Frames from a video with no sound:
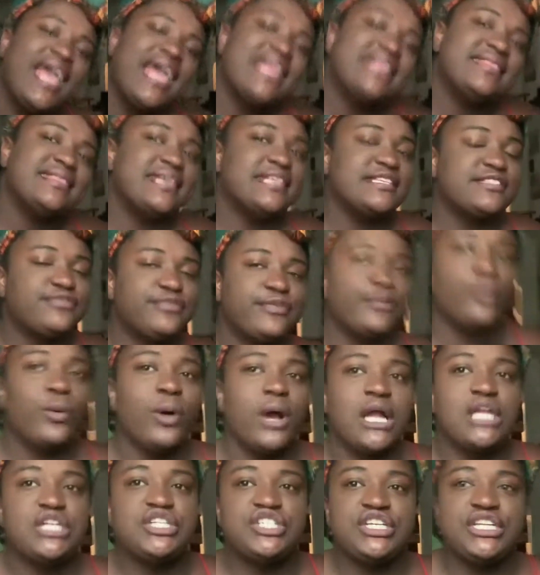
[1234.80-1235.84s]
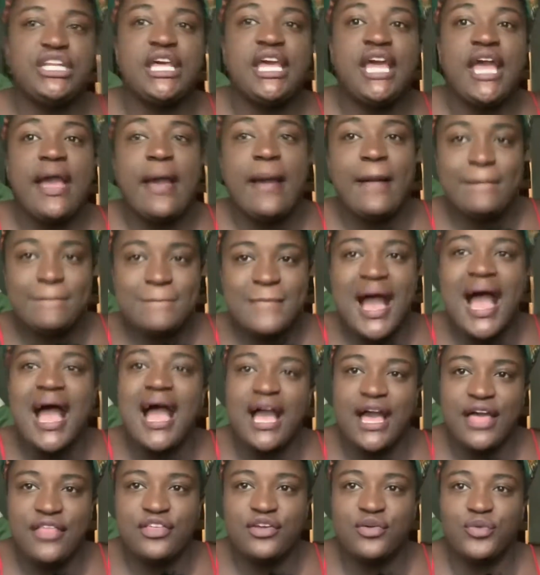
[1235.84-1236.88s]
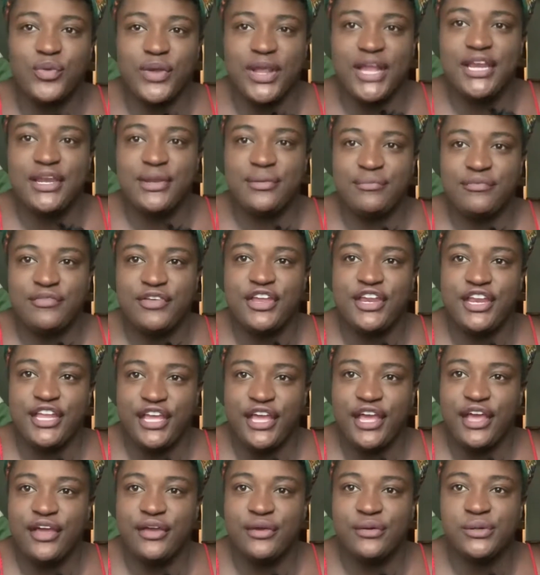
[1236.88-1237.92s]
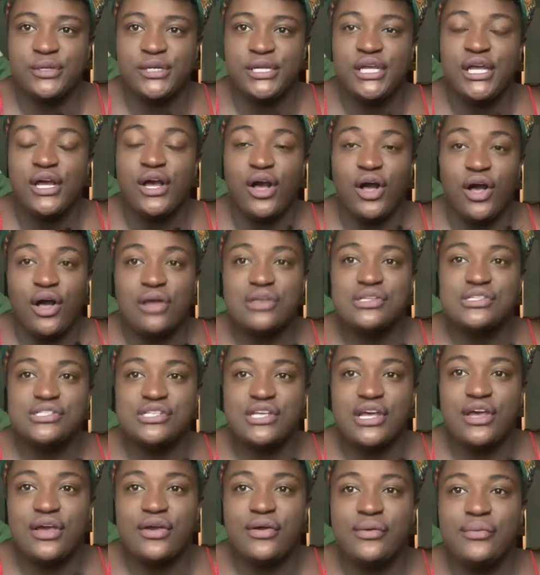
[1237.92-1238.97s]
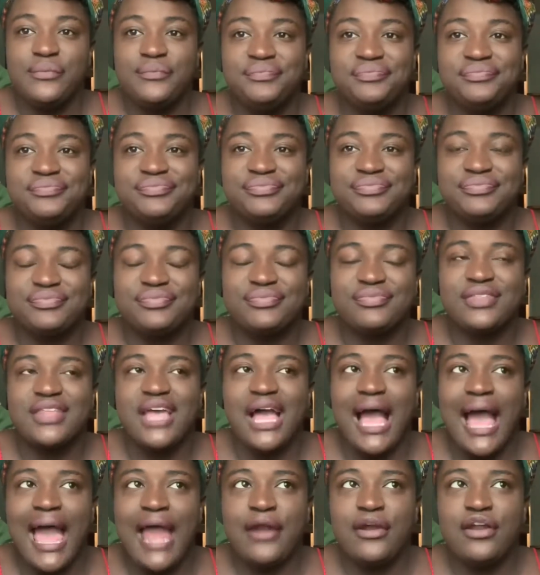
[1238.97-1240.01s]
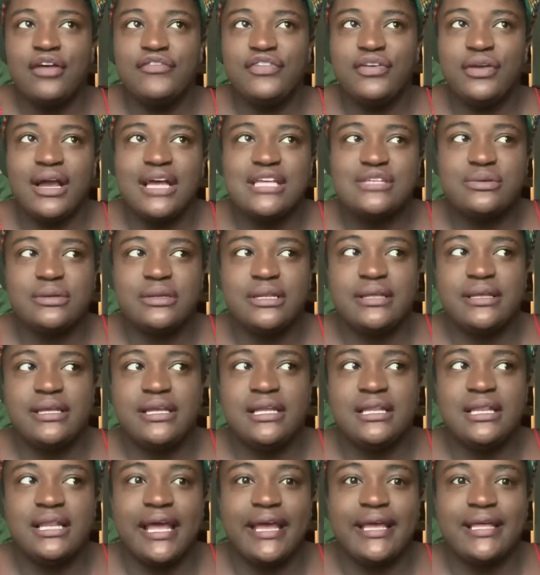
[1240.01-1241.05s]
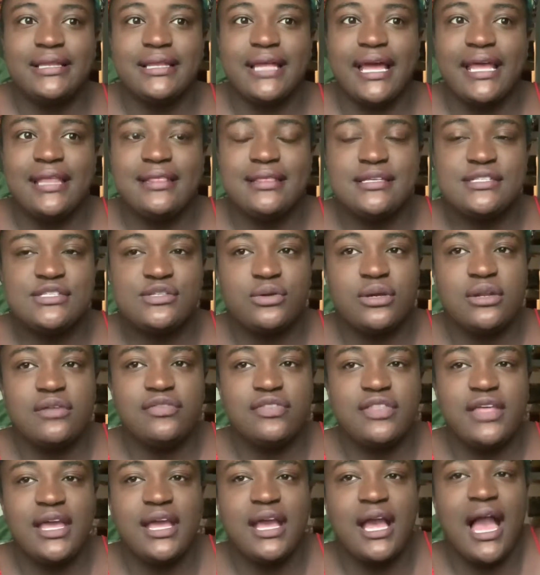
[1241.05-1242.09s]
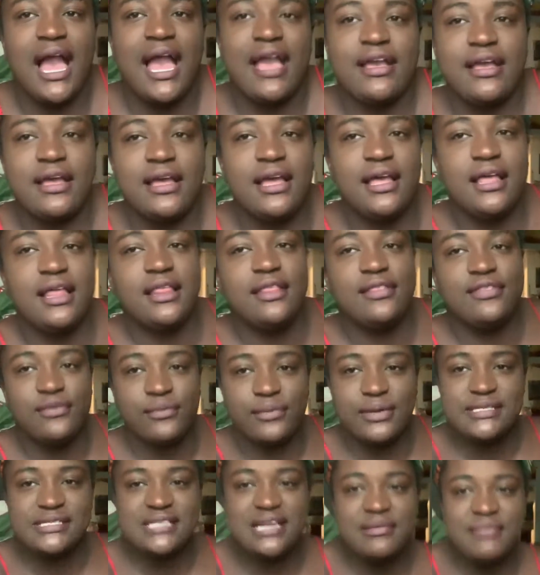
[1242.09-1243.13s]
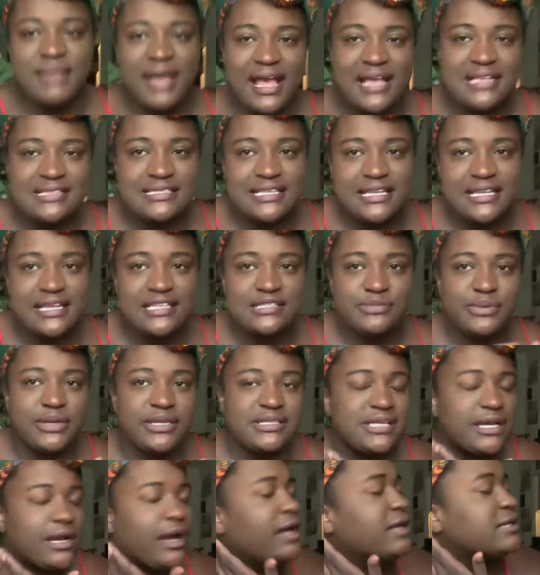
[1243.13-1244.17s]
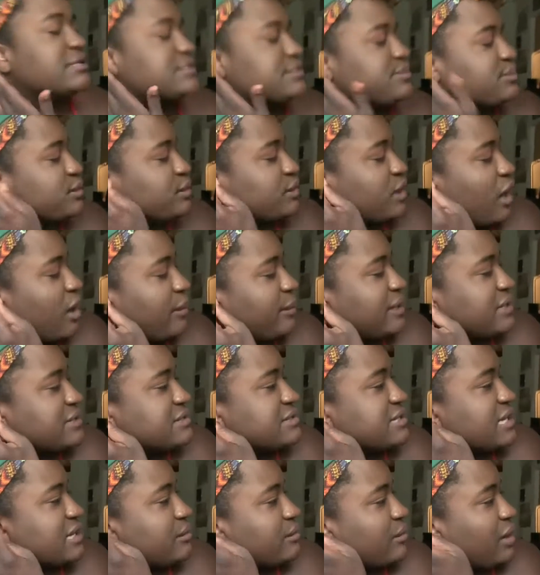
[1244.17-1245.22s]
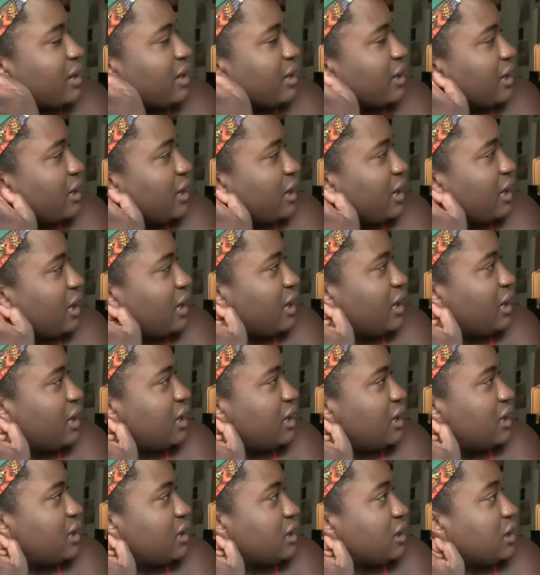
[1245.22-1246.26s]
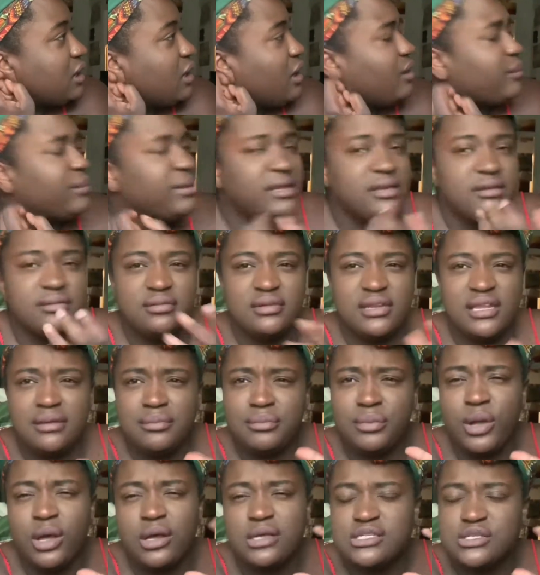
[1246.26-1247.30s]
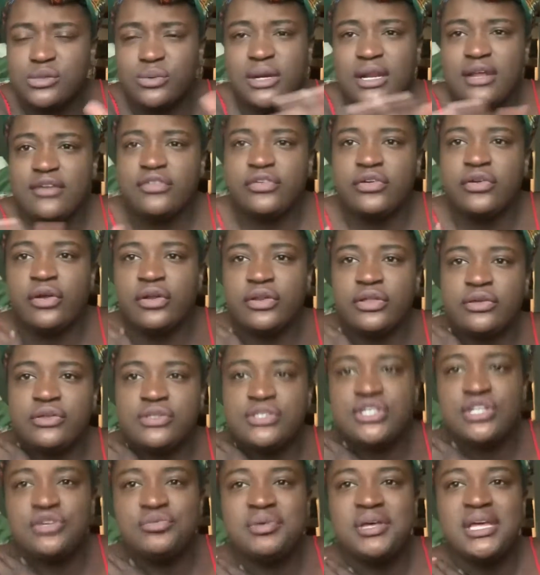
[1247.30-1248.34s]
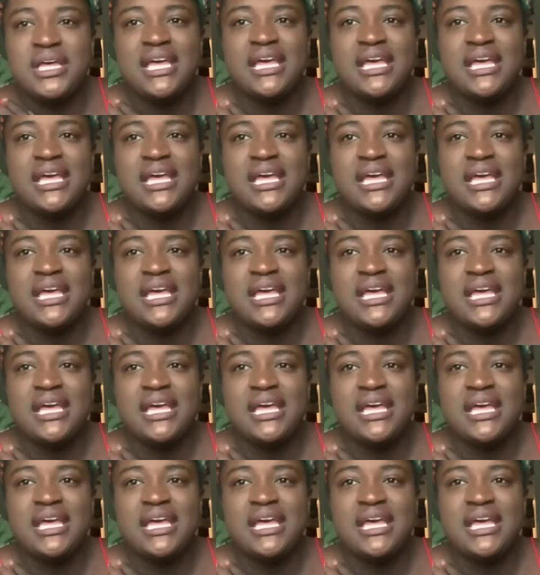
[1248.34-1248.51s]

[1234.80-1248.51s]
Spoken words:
Thanks for watching my other random video. Also, I don't know if you guys would like this sort of thing. The reason I'm asking is because I got some comments in my comment inbox or whatever on YouTube